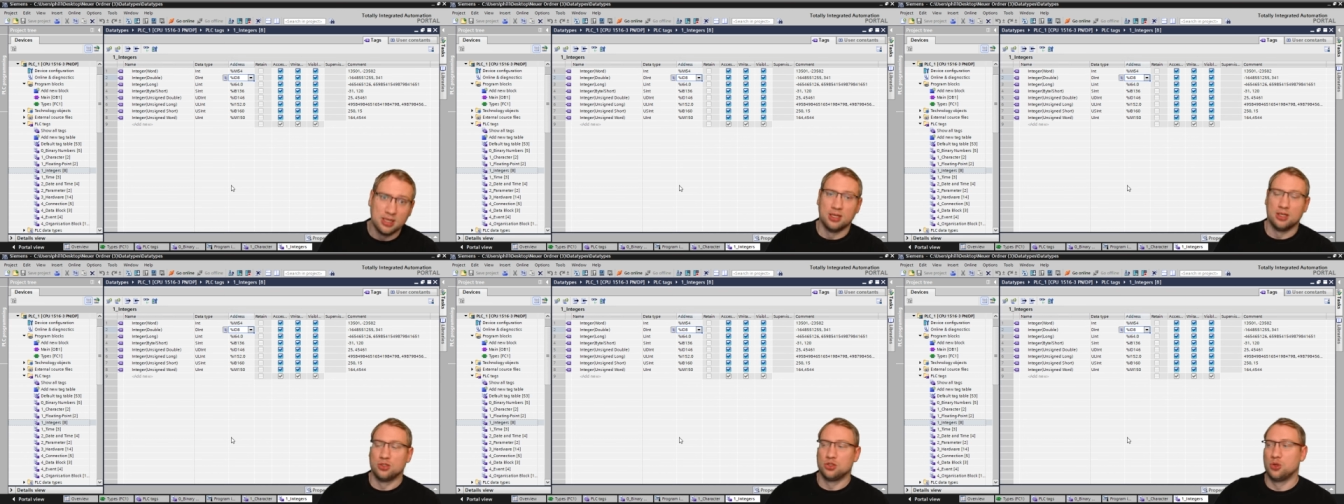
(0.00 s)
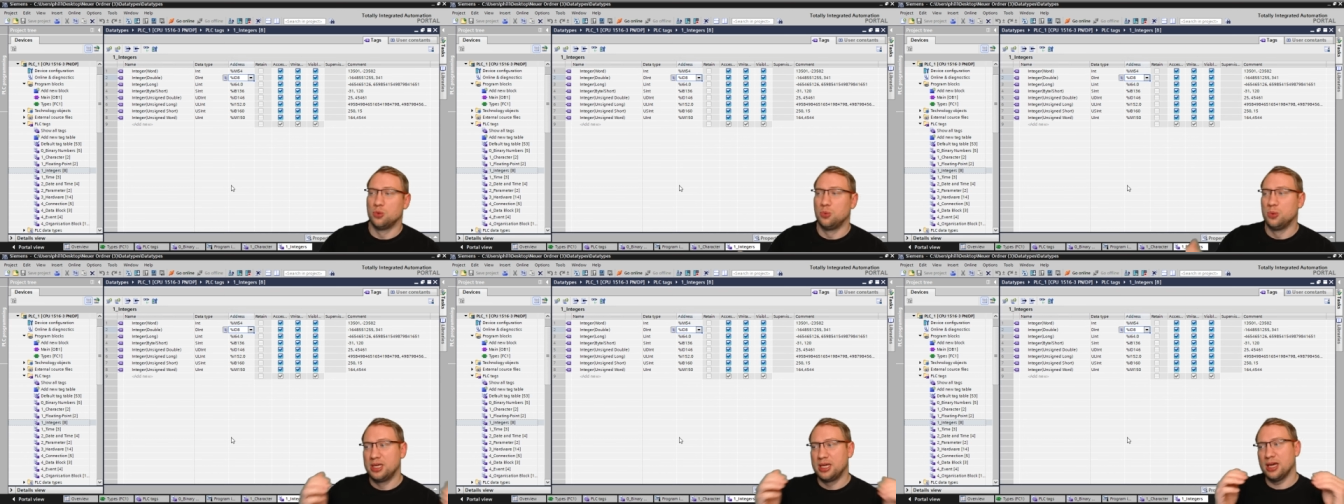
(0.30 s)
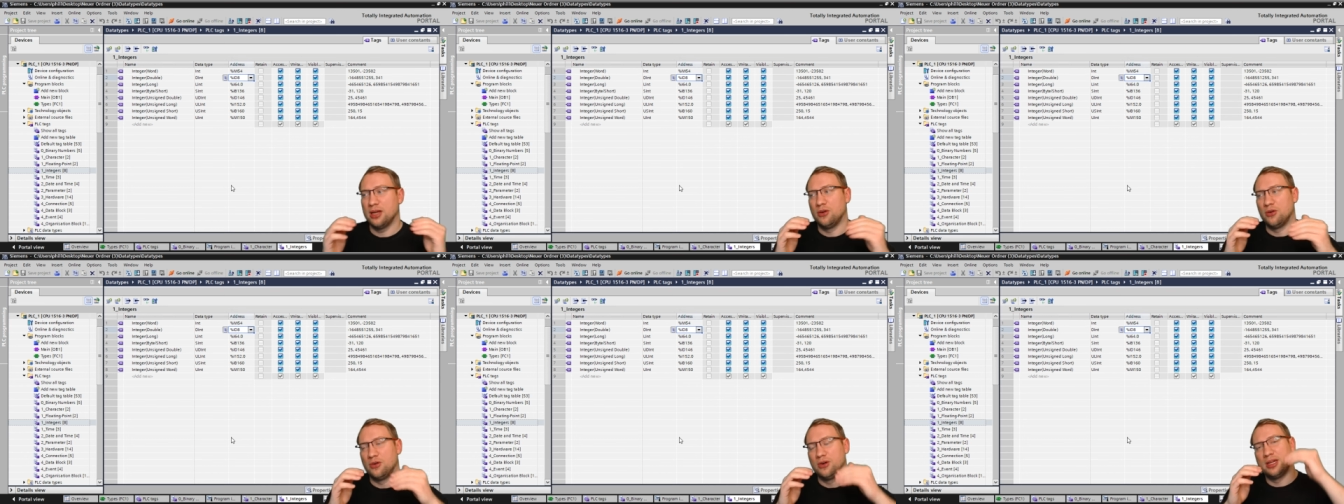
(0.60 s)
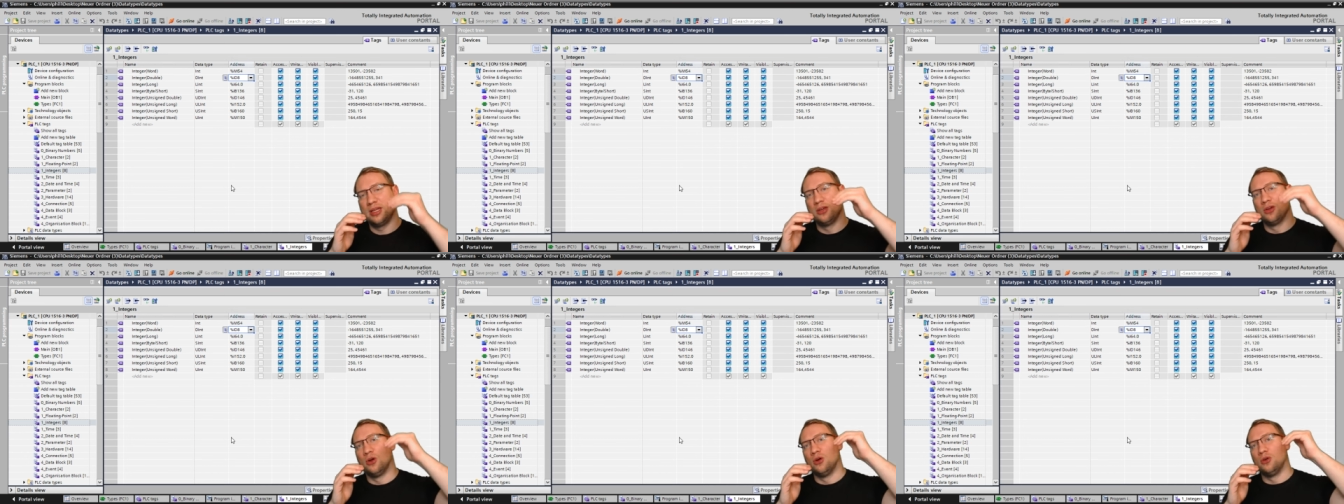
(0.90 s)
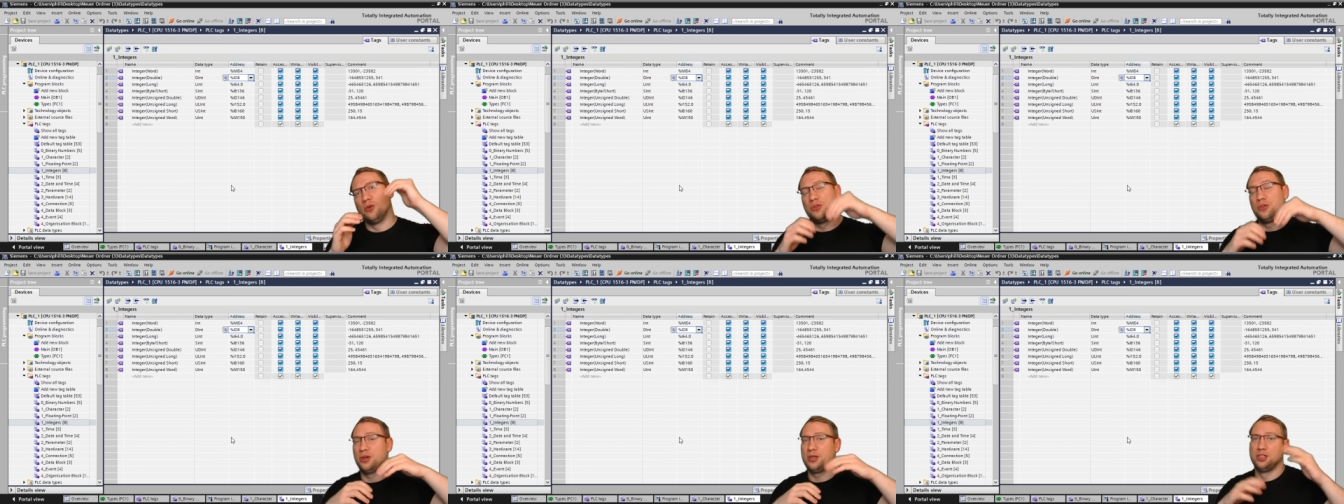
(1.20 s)
So we can already go
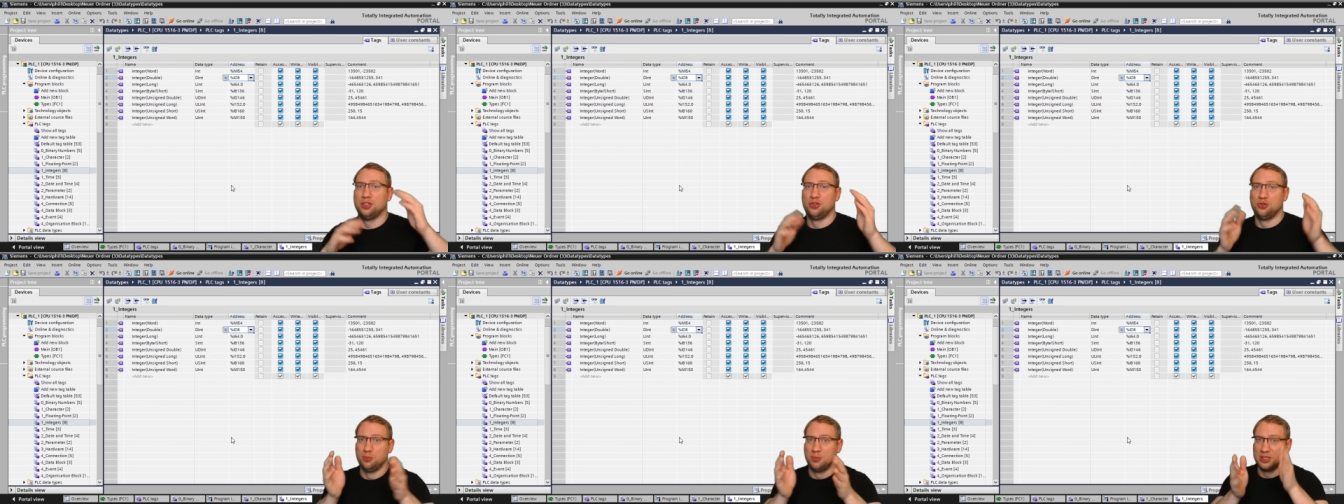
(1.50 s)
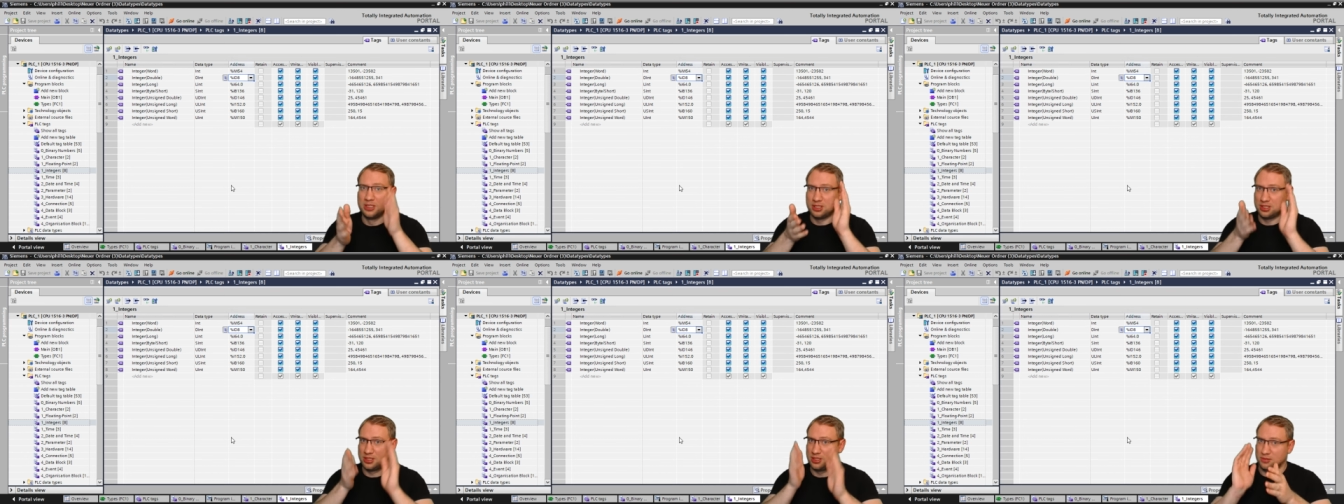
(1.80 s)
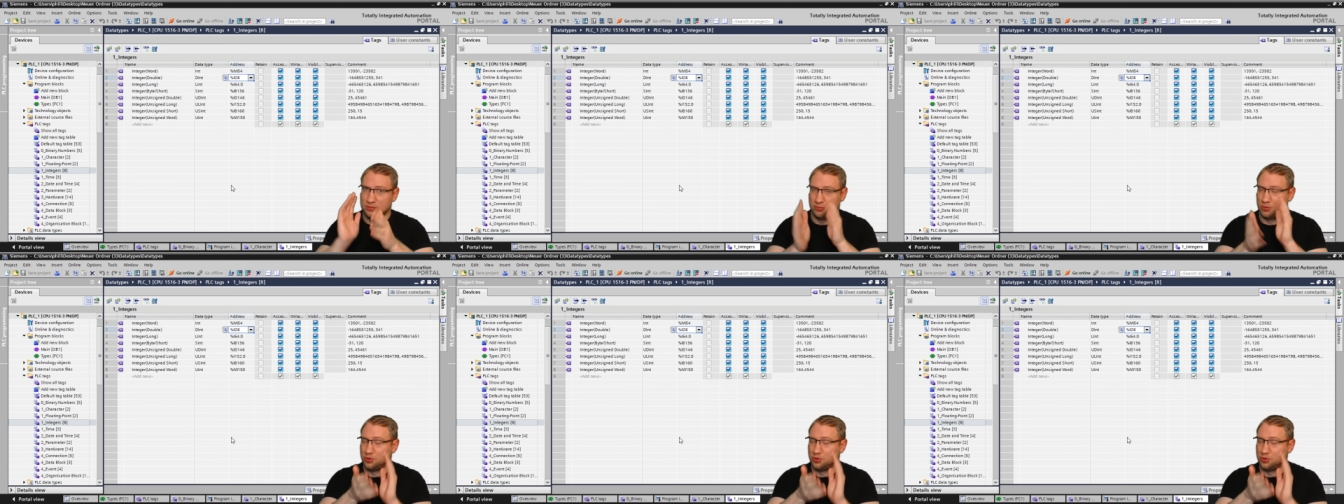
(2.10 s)
thirty-two bits,